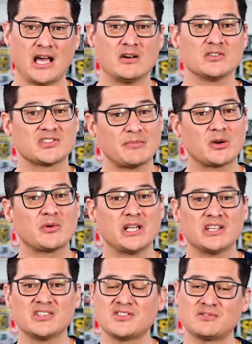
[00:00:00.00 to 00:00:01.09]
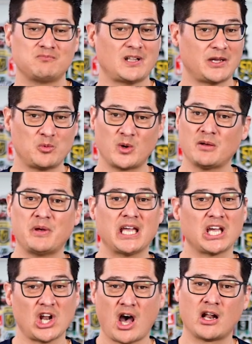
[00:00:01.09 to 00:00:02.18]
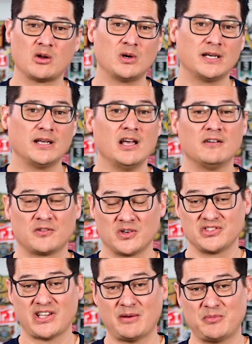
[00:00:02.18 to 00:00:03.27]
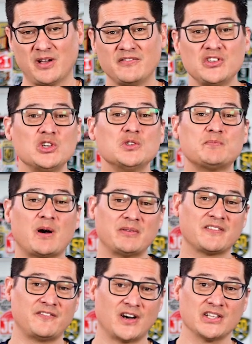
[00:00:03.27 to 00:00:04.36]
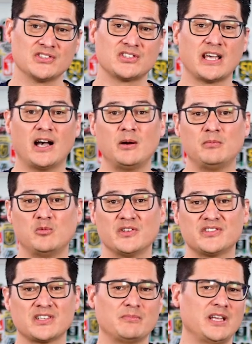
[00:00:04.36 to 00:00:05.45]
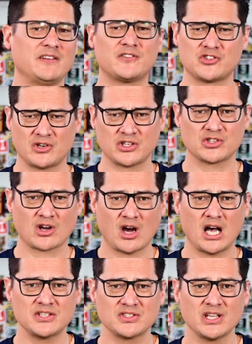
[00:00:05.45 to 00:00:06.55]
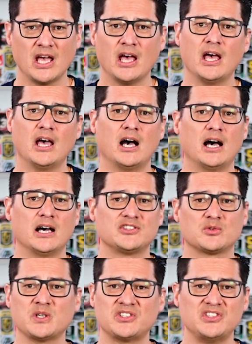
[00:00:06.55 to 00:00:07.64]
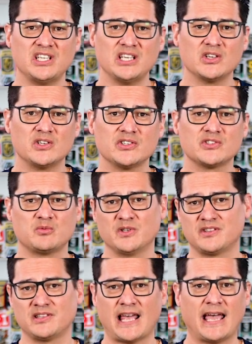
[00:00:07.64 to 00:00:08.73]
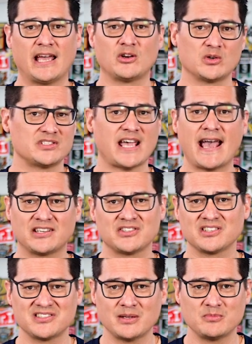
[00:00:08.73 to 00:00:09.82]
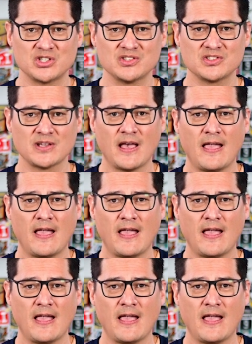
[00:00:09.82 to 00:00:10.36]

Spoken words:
Now, some arenas, like Winnipeg and Ottawa, for example, have used public funds to help with some infrastructure costs, to reach deals with land or tax exemptions.